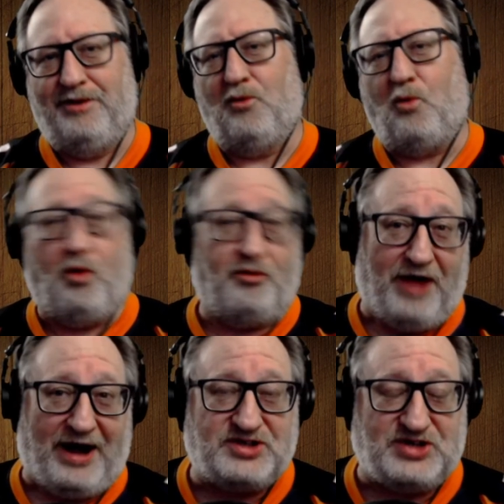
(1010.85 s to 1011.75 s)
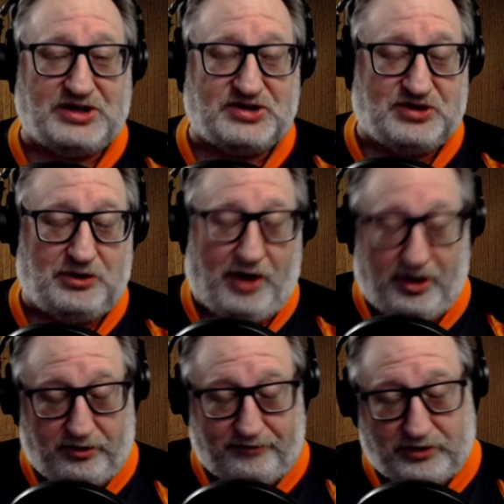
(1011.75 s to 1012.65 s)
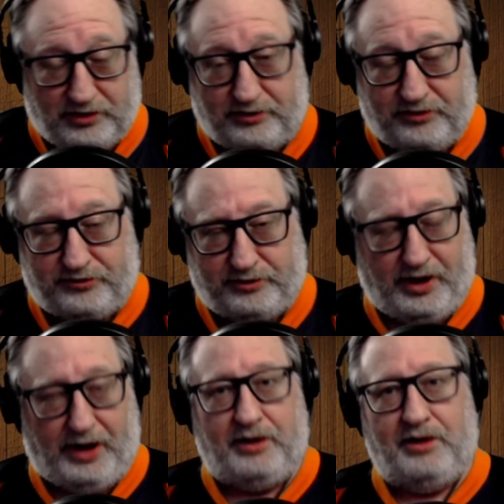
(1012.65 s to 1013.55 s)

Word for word: Well, vaccines do. I don't know if you knew this or not.